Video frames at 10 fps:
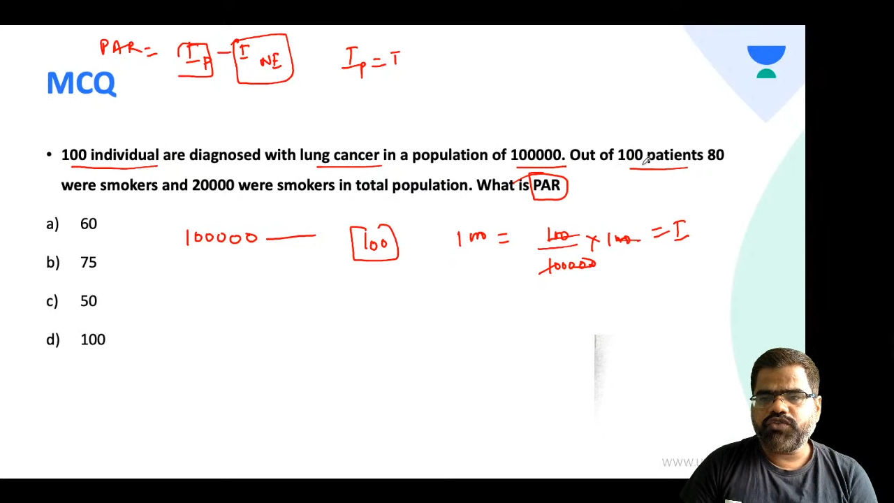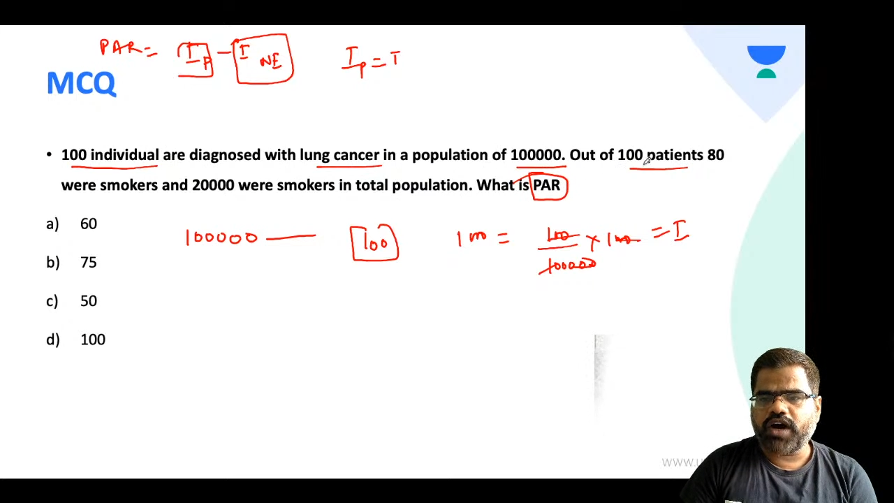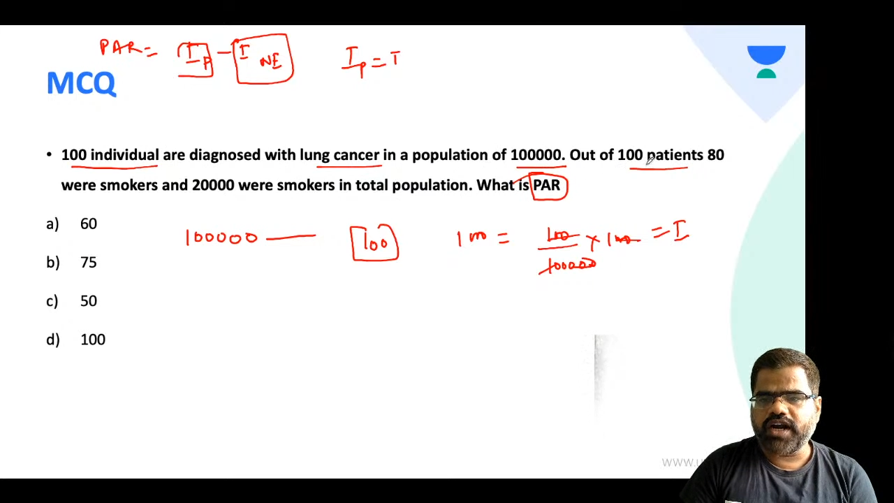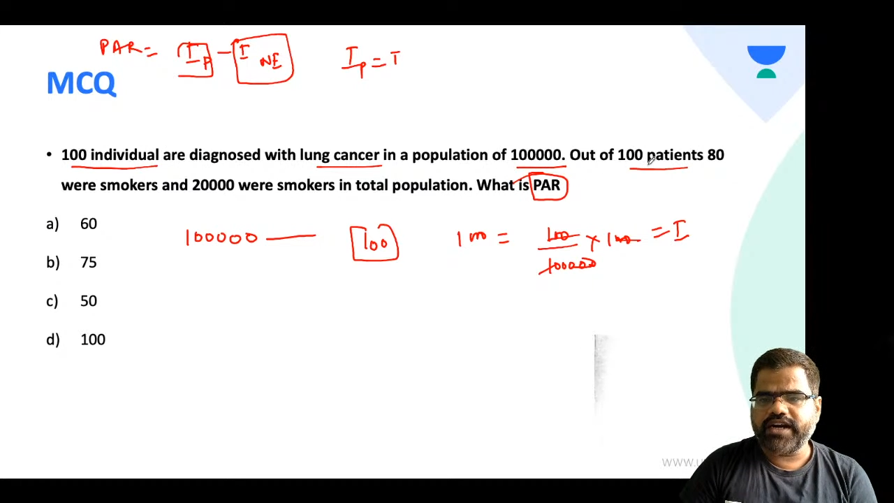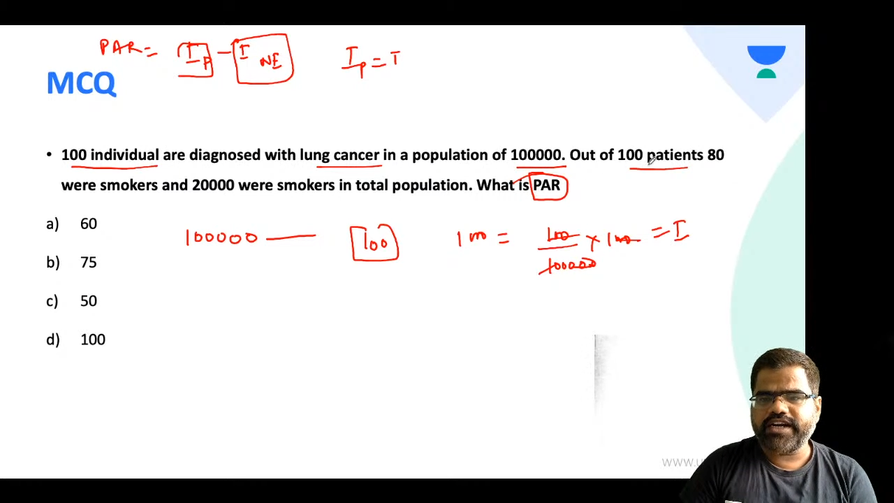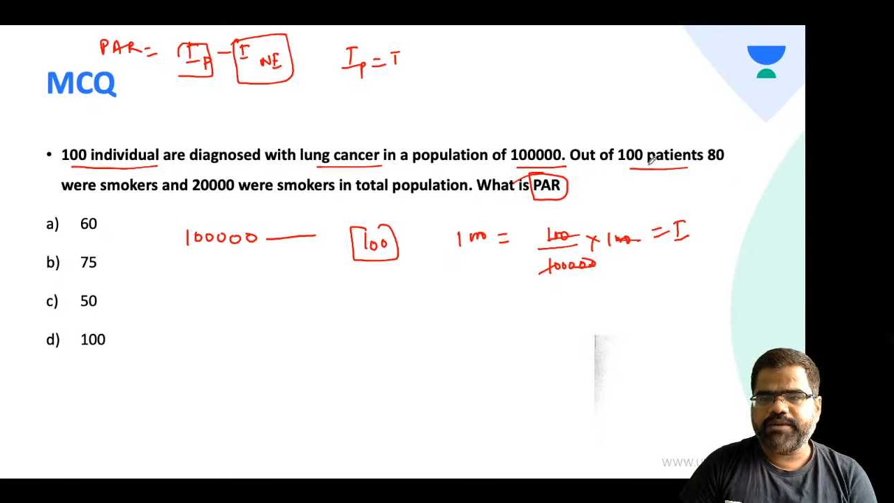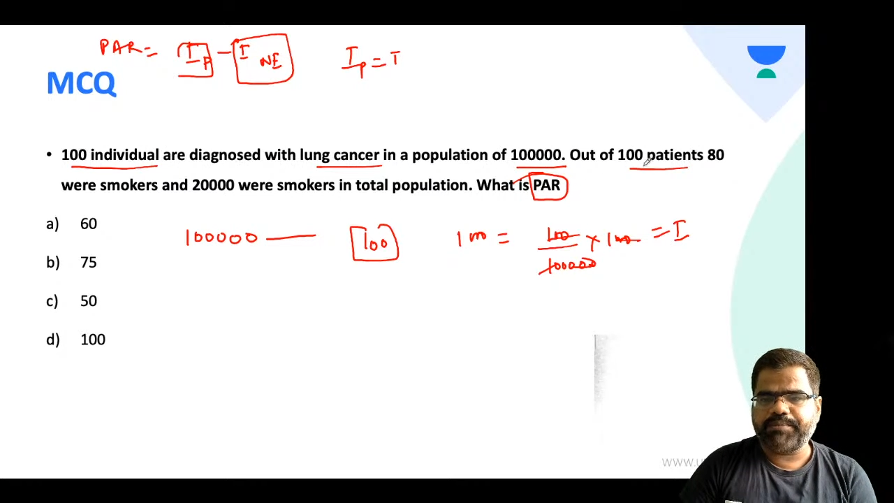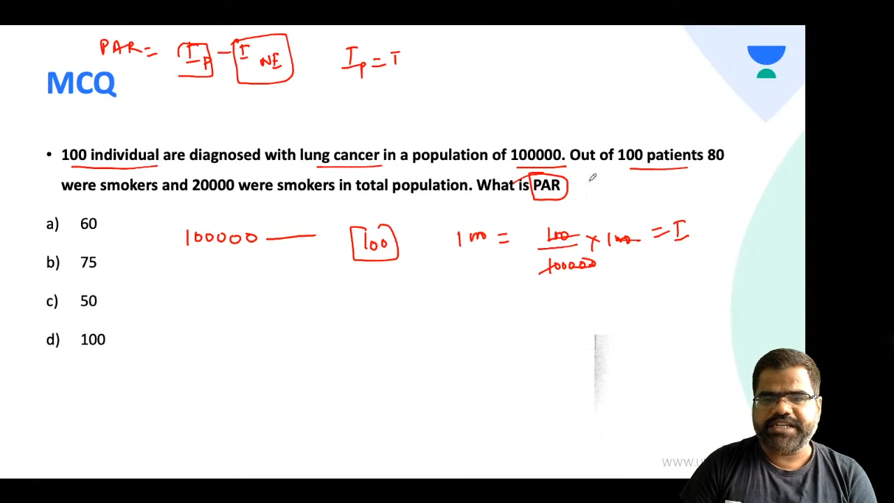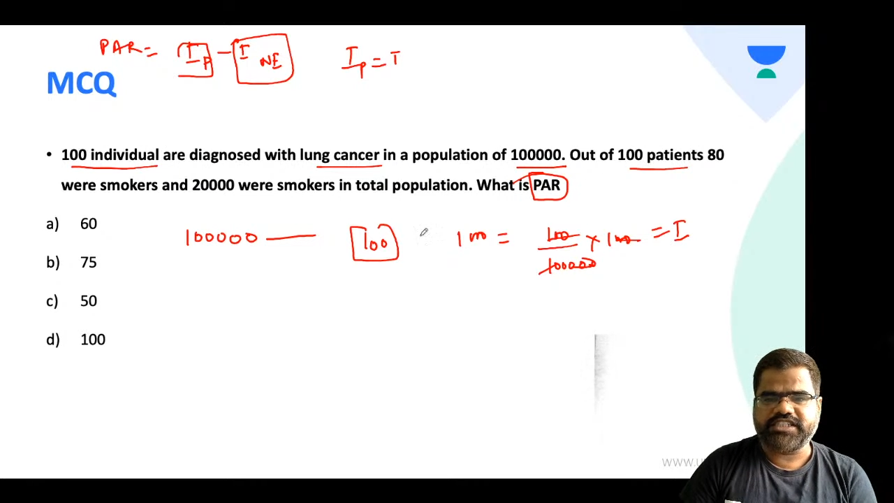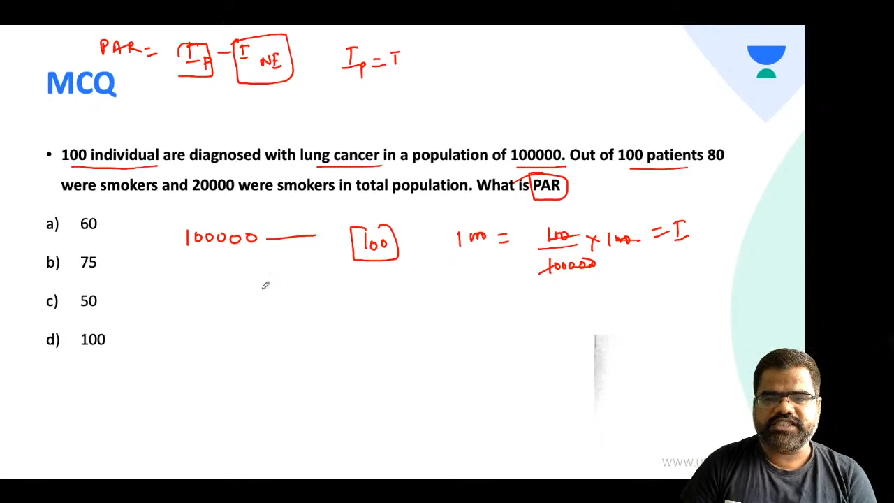100
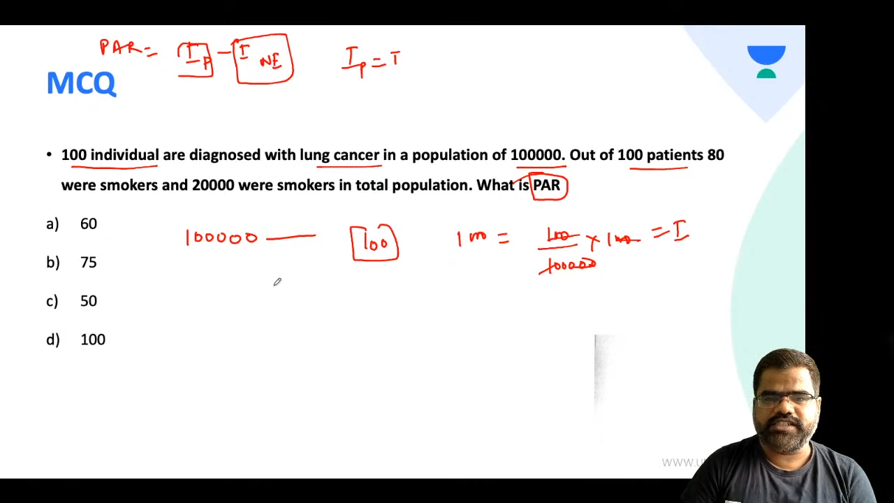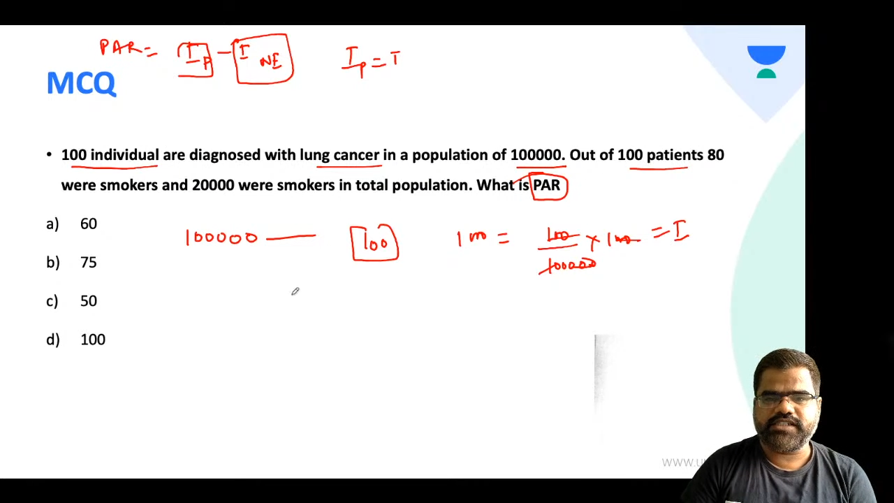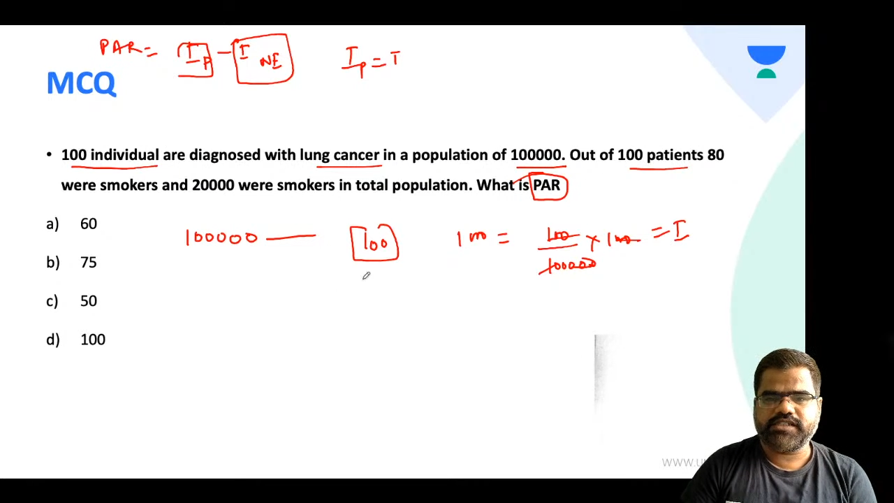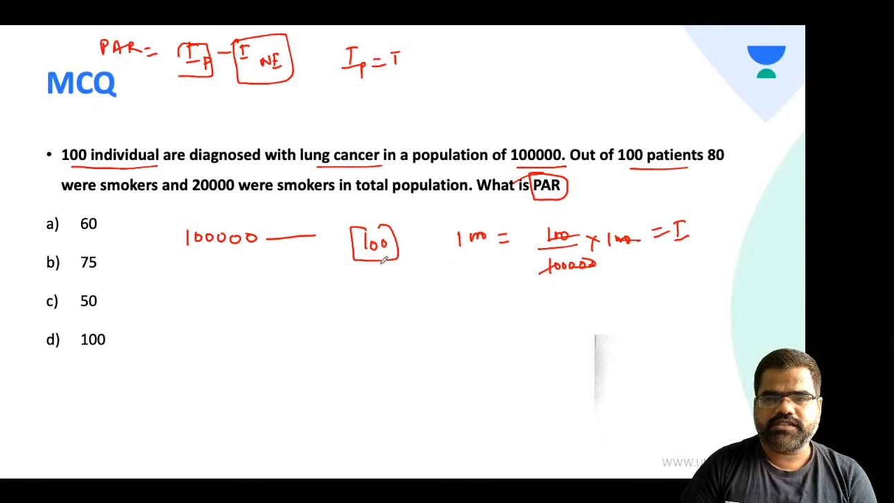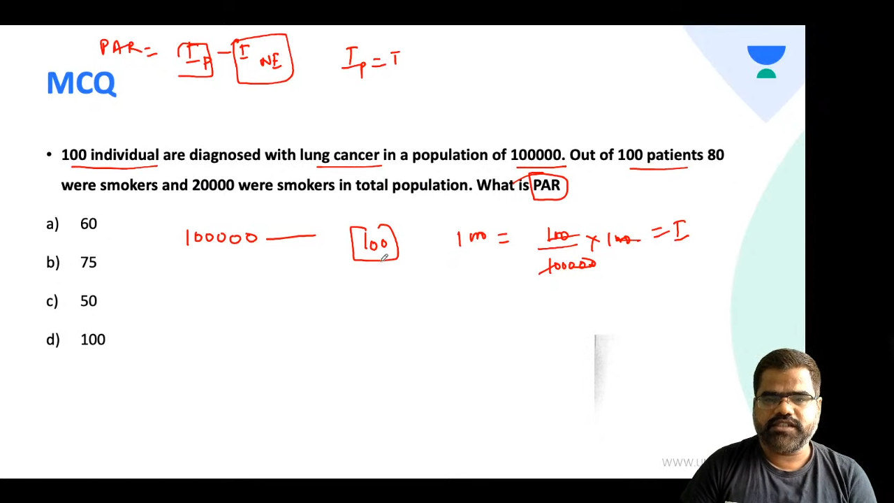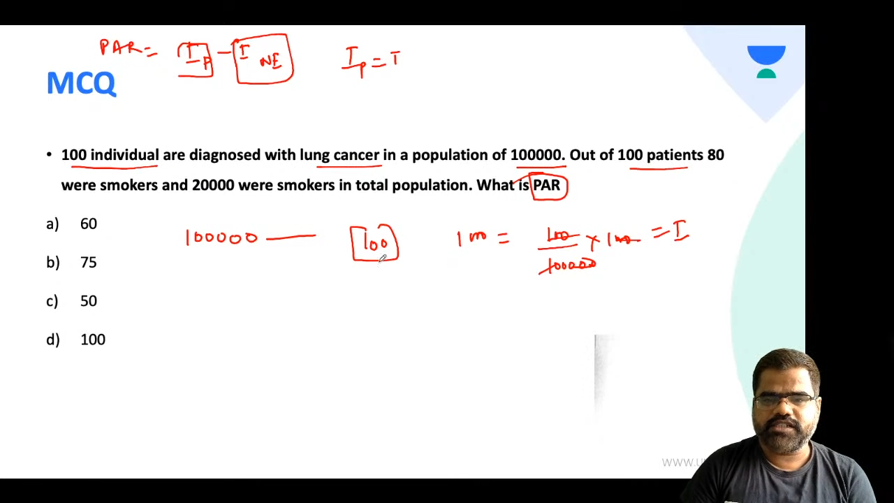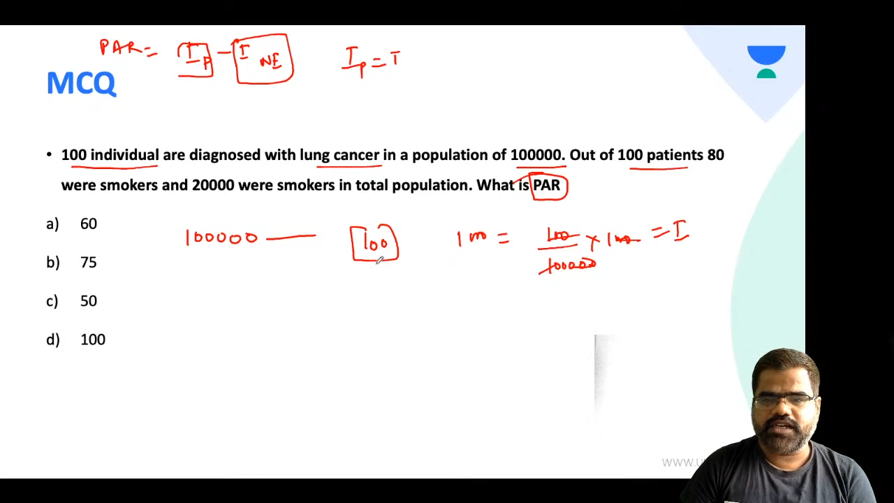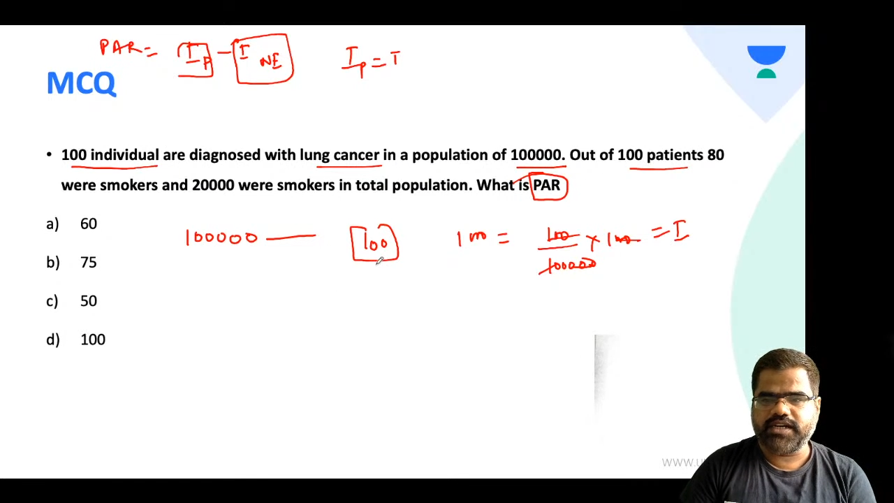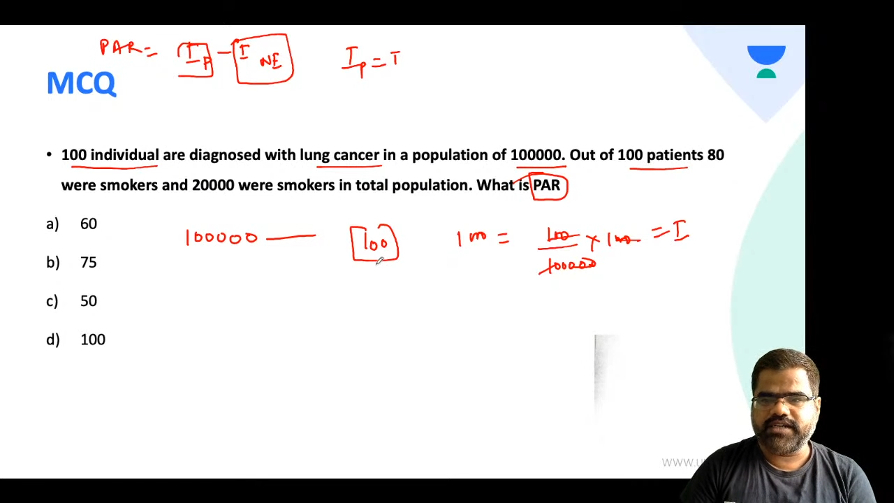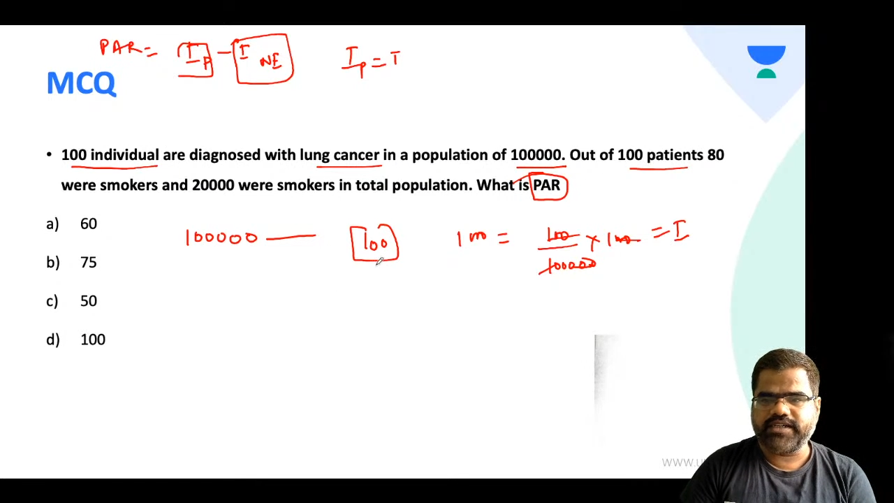patients, this
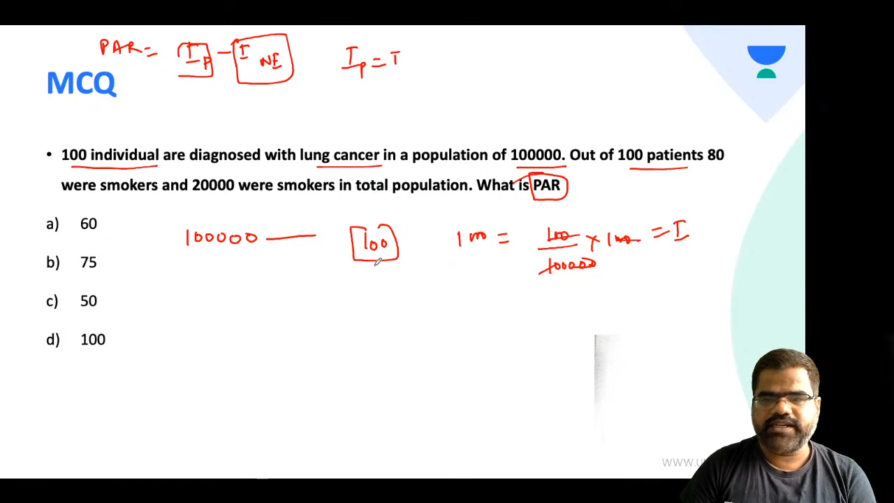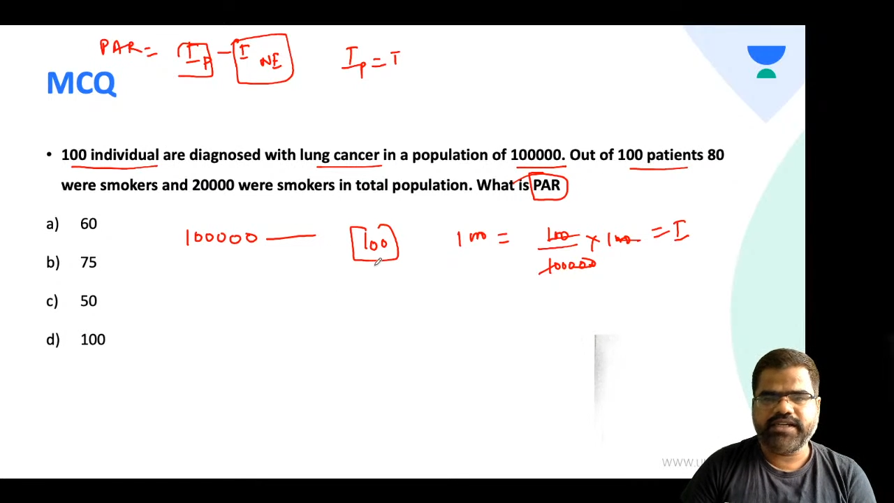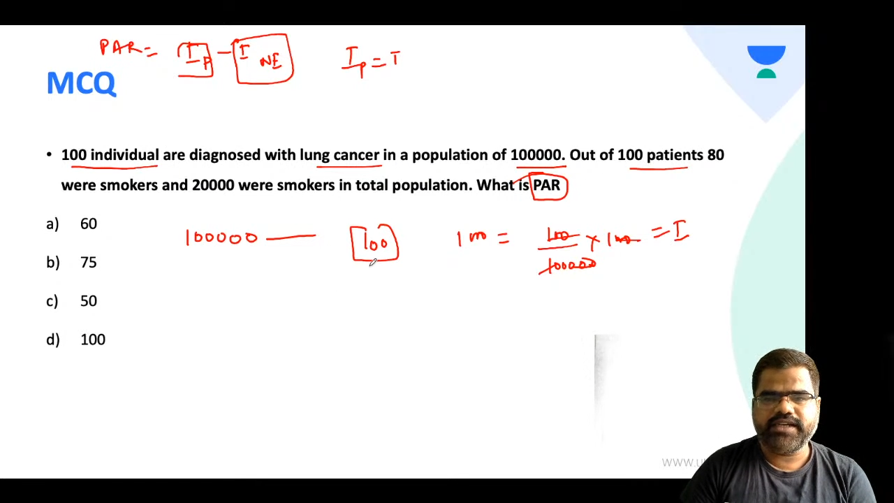100,